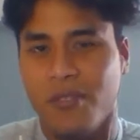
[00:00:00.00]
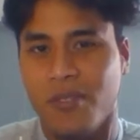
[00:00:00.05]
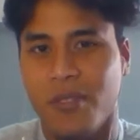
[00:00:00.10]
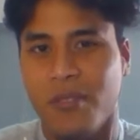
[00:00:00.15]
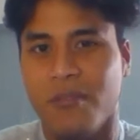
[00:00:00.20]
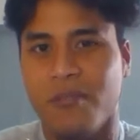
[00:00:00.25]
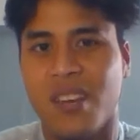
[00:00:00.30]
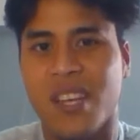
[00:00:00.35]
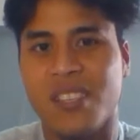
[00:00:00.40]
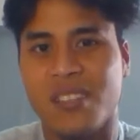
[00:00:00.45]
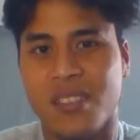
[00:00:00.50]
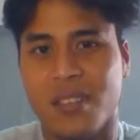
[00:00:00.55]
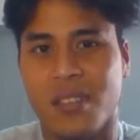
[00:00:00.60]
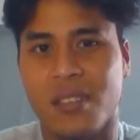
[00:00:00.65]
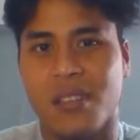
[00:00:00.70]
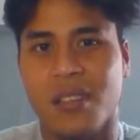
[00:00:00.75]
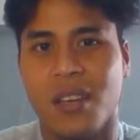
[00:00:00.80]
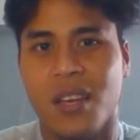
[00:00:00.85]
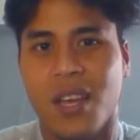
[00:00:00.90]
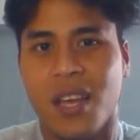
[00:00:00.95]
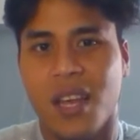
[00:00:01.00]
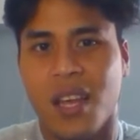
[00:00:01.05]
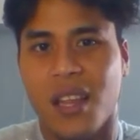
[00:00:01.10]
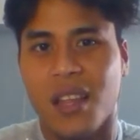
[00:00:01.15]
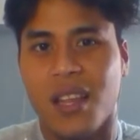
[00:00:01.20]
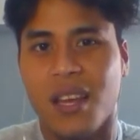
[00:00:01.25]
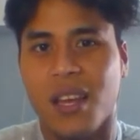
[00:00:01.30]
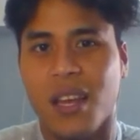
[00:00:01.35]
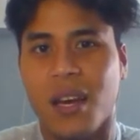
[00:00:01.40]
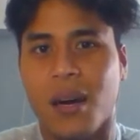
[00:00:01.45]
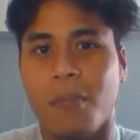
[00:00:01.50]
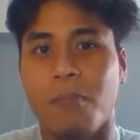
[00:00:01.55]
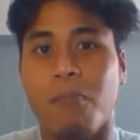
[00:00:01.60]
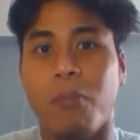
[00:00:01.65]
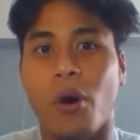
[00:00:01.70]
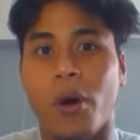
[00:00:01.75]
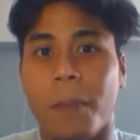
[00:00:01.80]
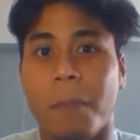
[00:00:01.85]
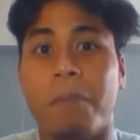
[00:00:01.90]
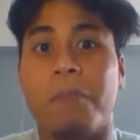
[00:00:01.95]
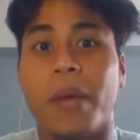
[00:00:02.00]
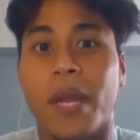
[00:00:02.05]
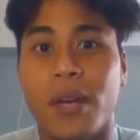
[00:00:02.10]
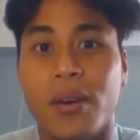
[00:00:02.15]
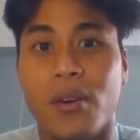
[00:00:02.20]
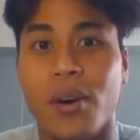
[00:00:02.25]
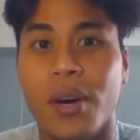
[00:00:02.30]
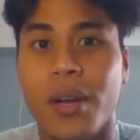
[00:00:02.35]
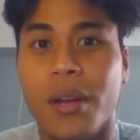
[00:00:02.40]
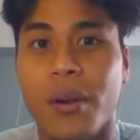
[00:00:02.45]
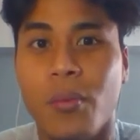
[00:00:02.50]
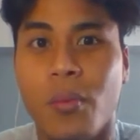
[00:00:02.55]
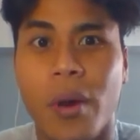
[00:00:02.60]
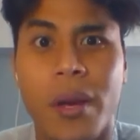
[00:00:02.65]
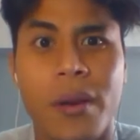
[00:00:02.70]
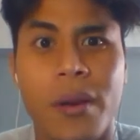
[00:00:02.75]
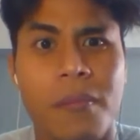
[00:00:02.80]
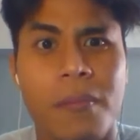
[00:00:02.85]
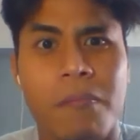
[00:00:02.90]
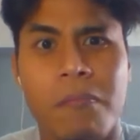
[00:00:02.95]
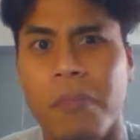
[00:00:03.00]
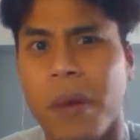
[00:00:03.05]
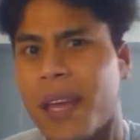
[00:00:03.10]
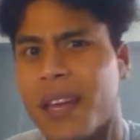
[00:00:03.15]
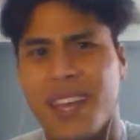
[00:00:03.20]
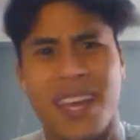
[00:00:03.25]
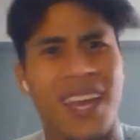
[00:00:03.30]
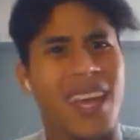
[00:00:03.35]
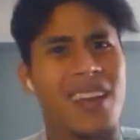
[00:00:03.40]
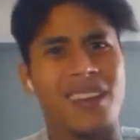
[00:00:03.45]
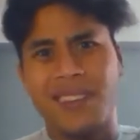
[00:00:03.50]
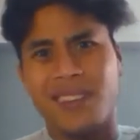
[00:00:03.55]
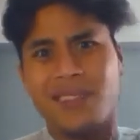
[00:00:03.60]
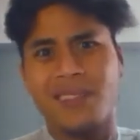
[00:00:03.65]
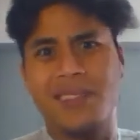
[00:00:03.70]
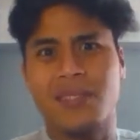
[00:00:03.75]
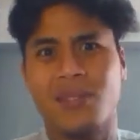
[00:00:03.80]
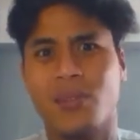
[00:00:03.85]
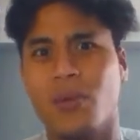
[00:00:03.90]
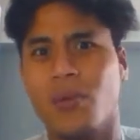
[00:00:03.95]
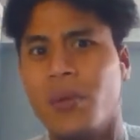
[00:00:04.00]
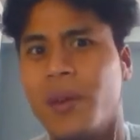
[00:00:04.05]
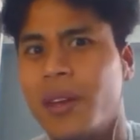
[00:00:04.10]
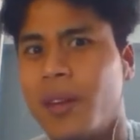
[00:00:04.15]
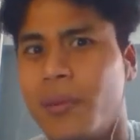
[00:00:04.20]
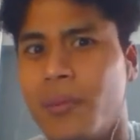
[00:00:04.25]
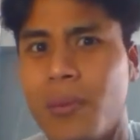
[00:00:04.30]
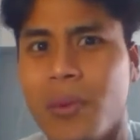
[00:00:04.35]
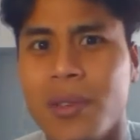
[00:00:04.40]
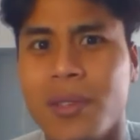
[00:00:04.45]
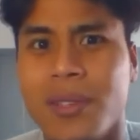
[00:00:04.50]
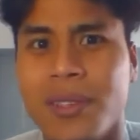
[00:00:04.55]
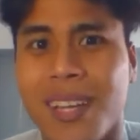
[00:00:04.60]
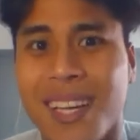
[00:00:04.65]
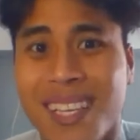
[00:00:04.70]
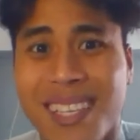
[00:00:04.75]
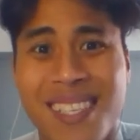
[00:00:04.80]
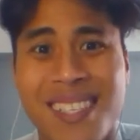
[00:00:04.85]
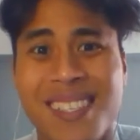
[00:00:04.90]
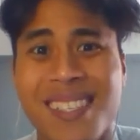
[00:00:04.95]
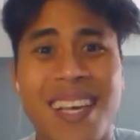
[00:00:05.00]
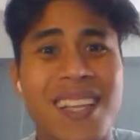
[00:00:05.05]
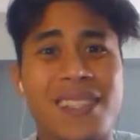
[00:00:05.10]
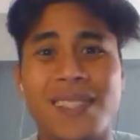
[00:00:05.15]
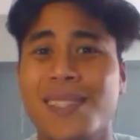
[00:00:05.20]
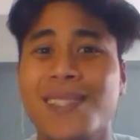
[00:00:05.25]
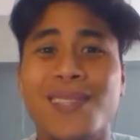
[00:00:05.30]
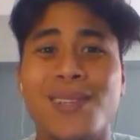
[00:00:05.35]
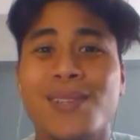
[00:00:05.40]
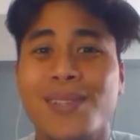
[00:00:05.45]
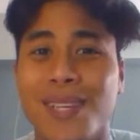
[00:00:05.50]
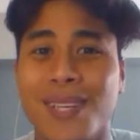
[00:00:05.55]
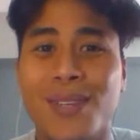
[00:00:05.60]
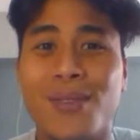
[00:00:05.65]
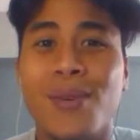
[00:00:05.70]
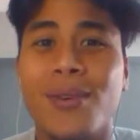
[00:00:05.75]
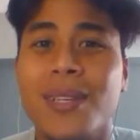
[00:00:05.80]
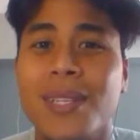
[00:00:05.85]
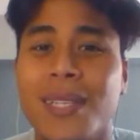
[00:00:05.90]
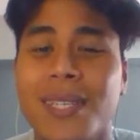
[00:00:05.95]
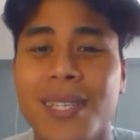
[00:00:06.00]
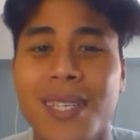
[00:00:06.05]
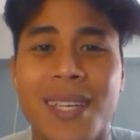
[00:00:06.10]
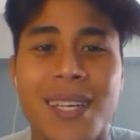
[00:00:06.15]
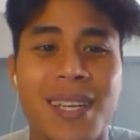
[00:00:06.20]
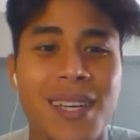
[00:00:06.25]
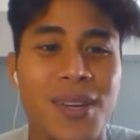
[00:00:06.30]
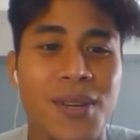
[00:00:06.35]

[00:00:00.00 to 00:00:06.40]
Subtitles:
few investors that bought Bitcoin when back 8 years ago, when it was like cents on the dollar.